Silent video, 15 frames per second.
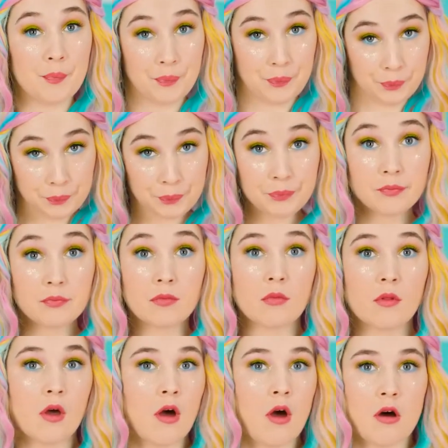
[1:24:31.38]

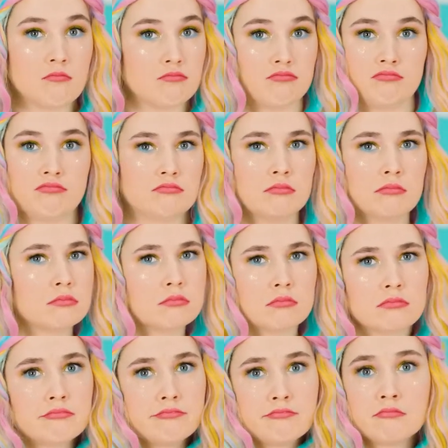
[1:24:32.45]
Coloring! Nothing to
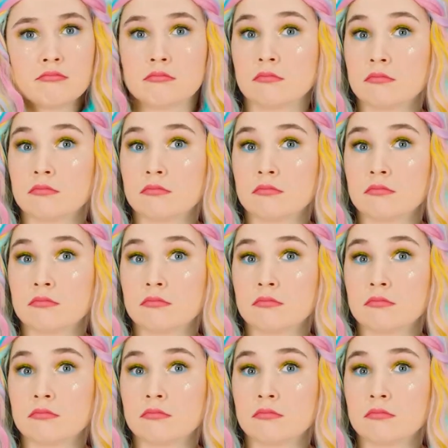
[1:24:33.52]
see!